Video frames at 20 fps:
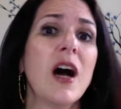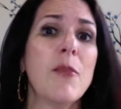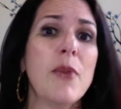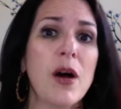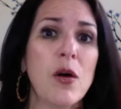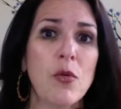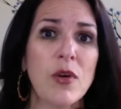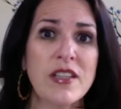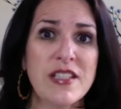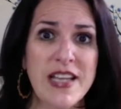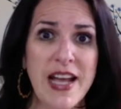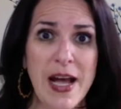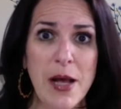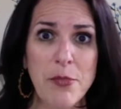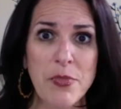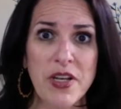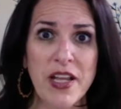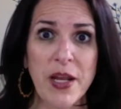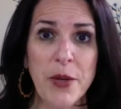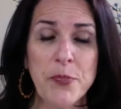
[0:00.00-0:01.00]
about what's
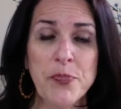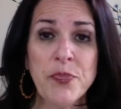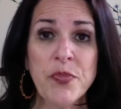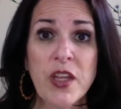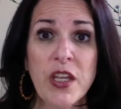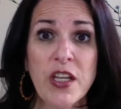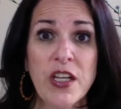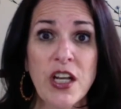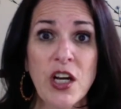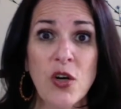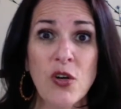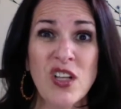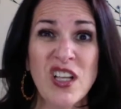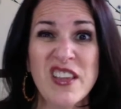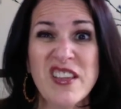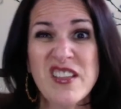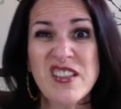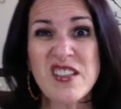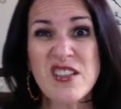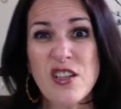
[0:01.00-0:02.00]
happening. You know,
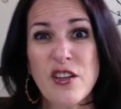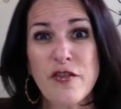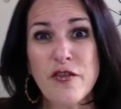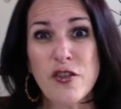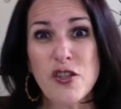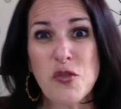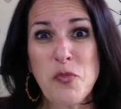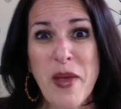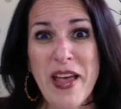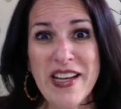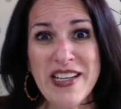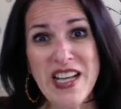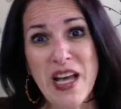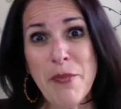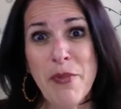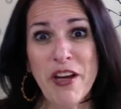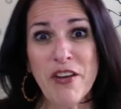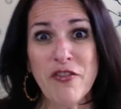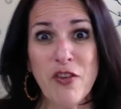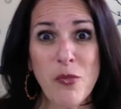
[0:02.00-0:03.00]
this is our first
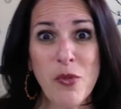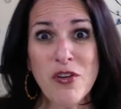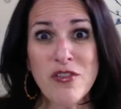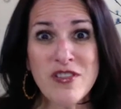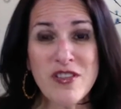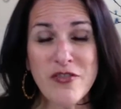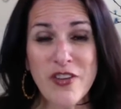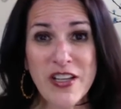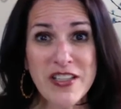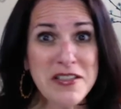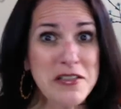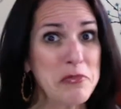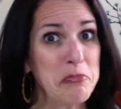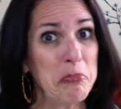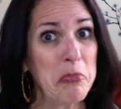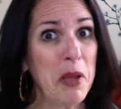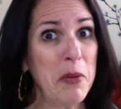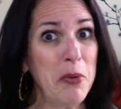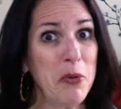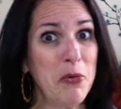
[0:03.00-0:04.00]
pandemic for most of us.
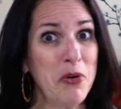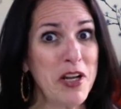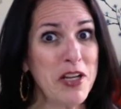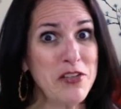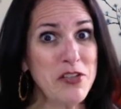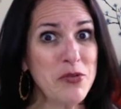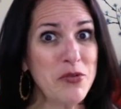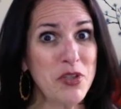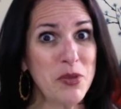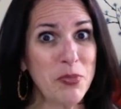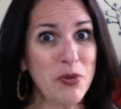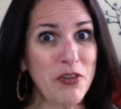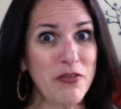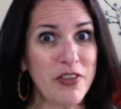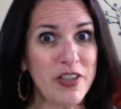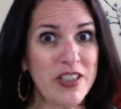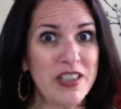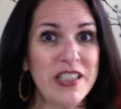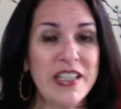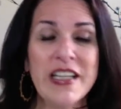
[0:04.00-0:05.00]
Maybe we're not doing it
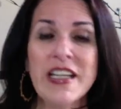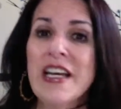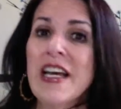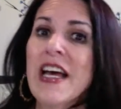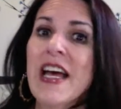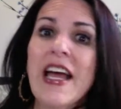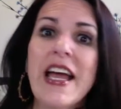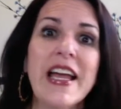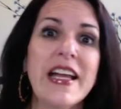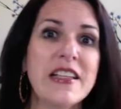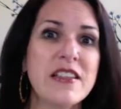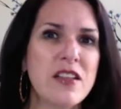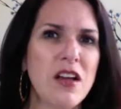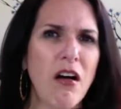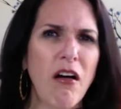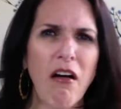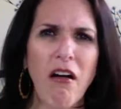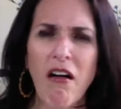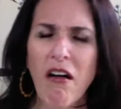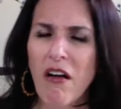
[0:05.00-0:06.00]
perfectly. It's
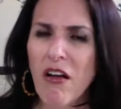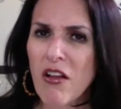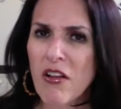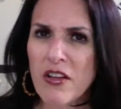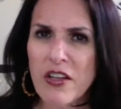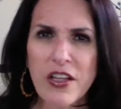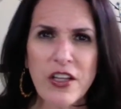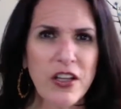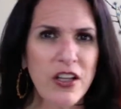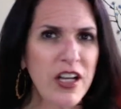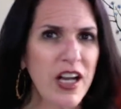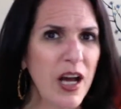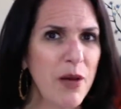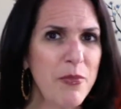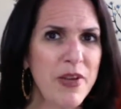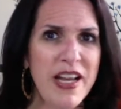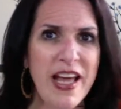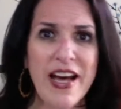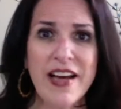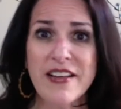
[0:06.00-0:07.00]
all
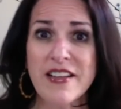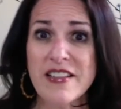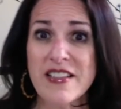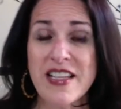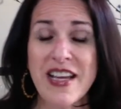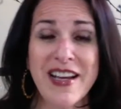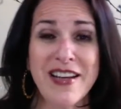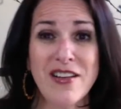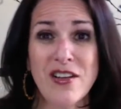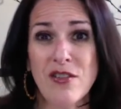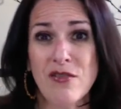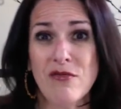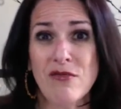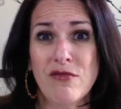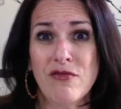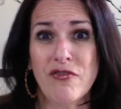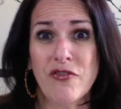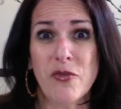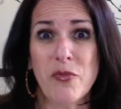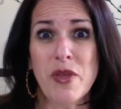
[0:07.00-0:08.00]
coming at us. I
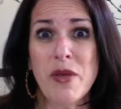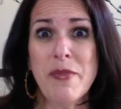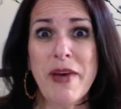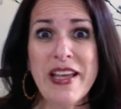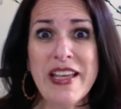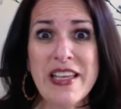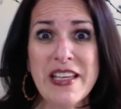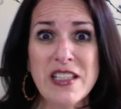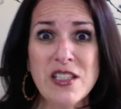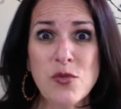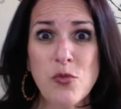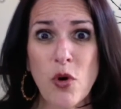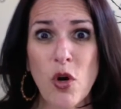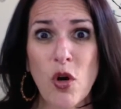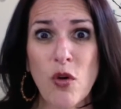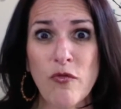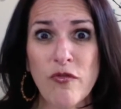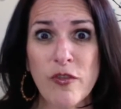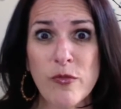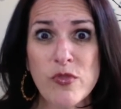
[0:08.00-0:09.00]
know for me, my kids were
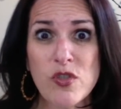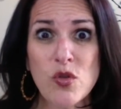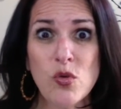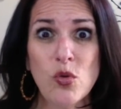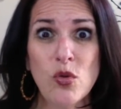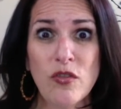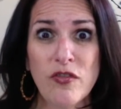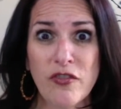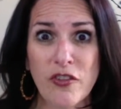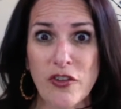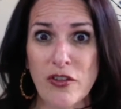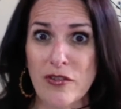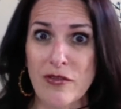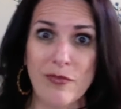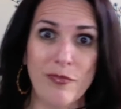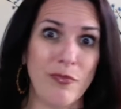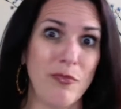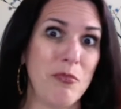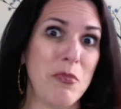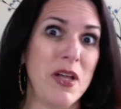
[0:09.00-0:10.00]
home from school
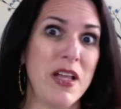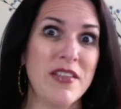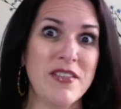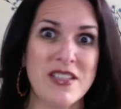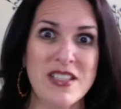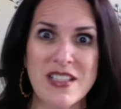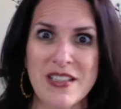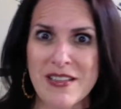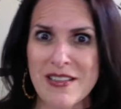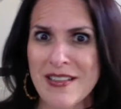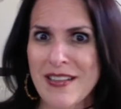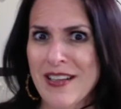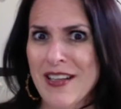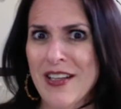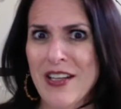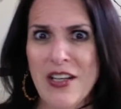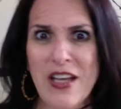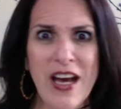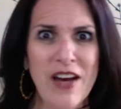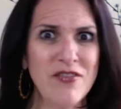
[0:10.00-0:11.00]
for months, and
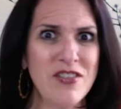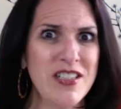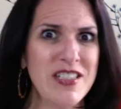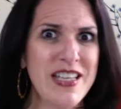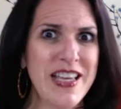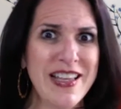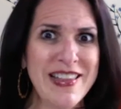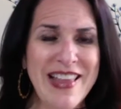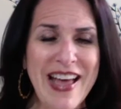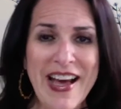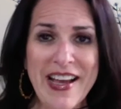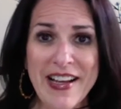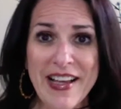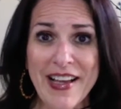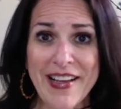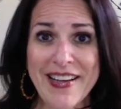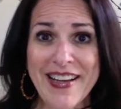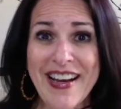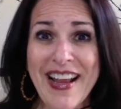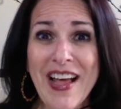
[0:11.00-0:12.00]
you have to take that
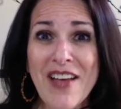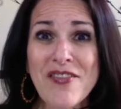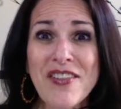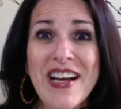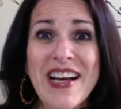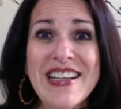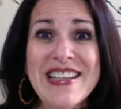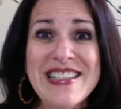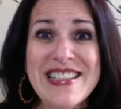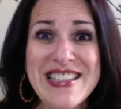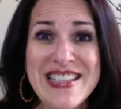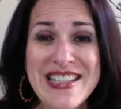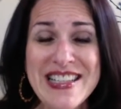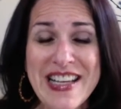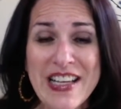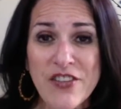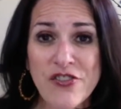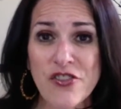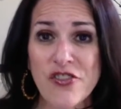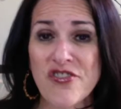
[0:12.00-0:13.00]
on. And I've got
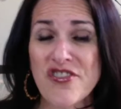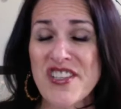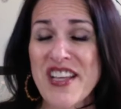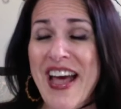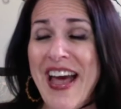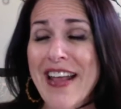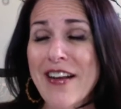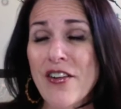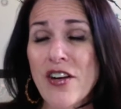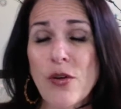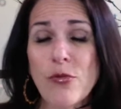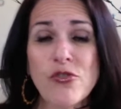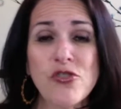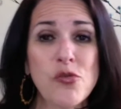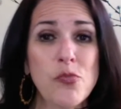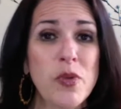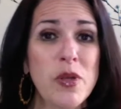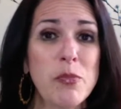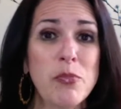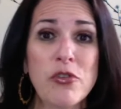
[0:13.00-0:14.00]
teenagers. I don't know
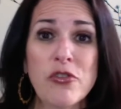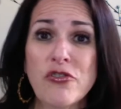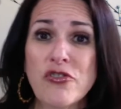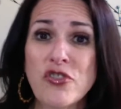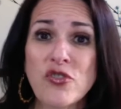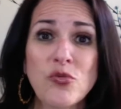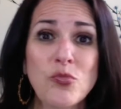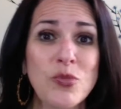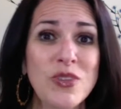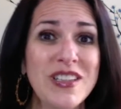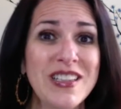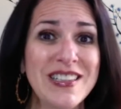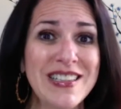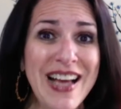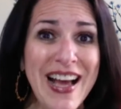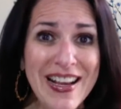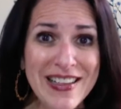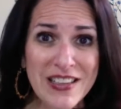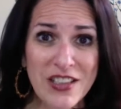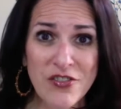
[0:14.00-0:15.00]
what you people are doing with the
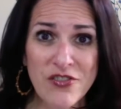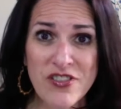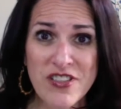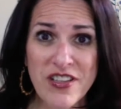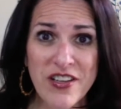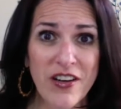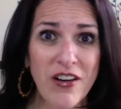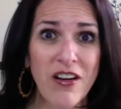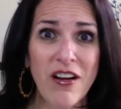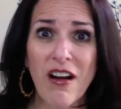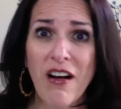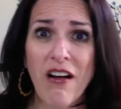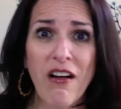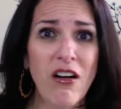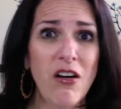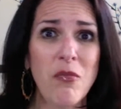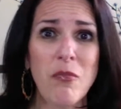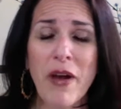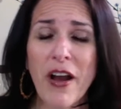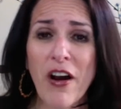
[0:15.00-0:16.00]
toddlers there.
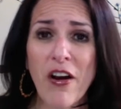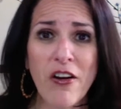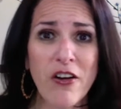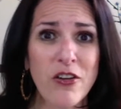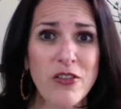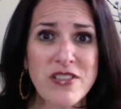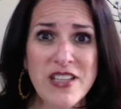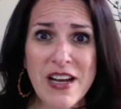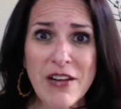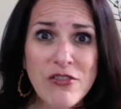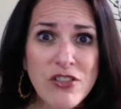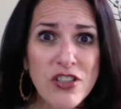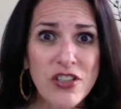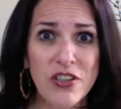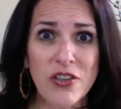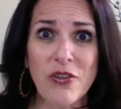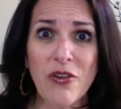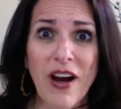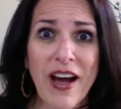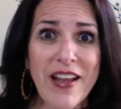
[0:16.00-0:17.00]
Oh, my heart goes out
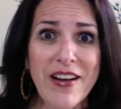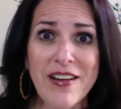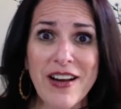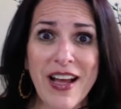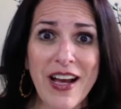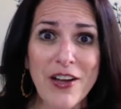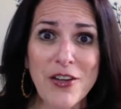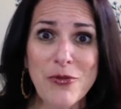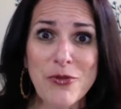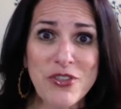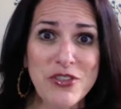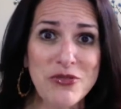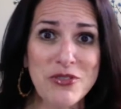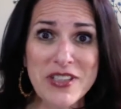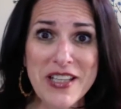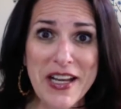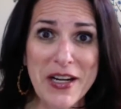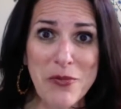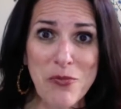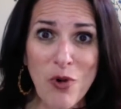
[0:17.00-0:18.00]
to you. I don't don't know how you were
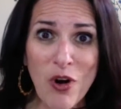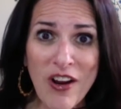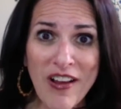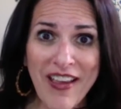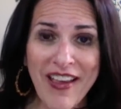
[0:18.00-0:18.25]
doing that and